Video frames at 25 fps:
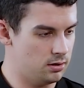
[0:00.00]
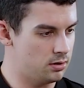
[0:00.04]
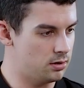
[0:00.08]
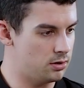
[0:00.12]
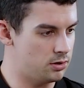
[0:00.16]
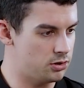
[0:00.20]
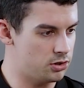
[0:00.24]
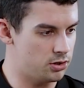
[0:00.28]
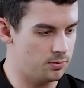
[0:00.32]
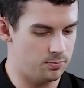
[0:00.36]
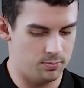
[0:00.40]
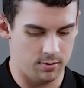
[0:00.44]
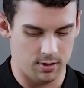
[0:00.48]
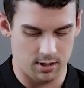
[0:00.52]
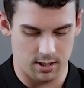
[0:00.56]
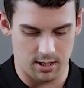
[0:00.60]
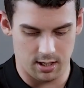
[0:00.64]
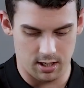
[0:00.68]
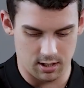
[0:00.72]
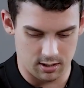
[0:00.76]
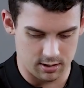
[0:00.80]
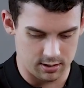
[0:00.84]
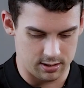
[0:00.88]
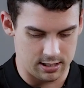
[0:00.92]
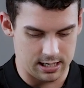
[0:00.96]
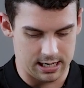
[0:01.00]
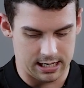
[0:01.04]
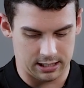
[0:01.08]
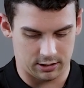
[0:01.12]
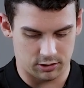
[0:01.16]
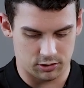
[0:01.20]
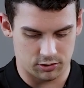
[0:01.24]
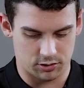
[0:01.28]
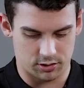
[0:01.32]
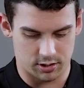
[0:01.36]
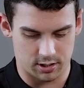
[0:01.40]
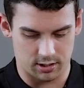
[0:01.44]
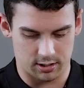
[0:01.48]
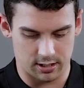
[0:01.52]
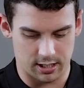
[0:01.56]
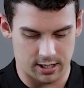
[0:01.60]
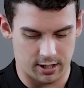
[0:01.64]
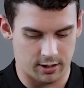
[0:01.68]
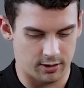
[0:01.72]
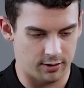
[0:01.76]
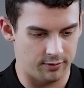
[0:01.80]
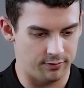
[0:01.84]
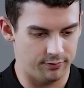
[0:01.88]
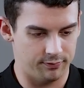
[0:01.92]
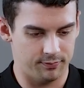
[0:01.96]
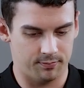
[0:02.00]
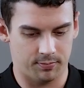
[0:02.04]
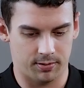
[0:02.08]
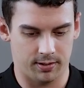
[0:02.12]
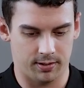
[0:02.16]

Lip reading: There should be an extra layer of